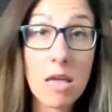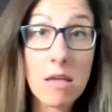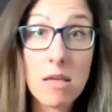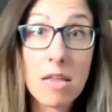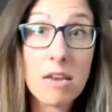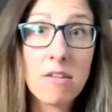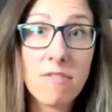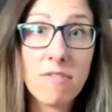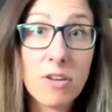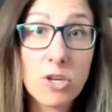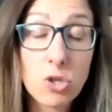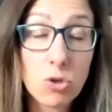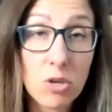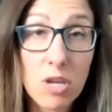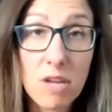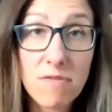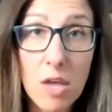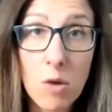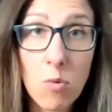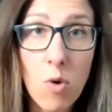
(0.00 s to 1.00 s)
individually
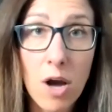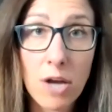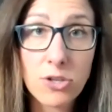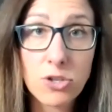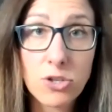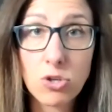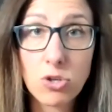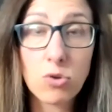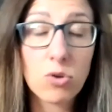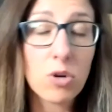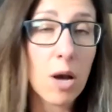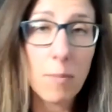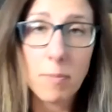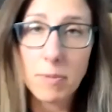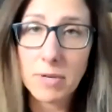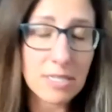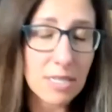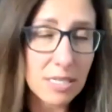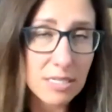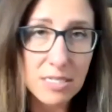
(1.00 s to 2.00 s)
if they want to.
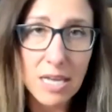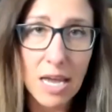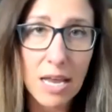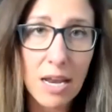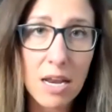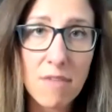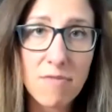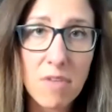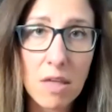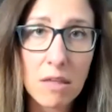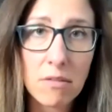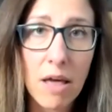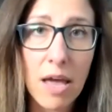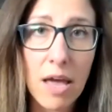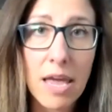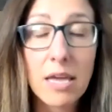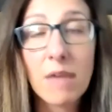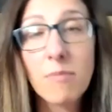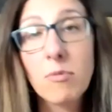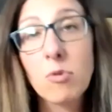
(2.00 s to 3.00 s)
Companies can sign on if they
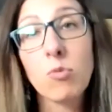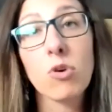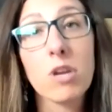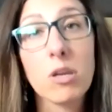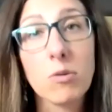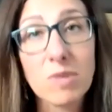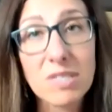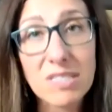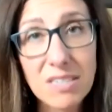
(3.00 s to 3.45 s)
like. I've been working with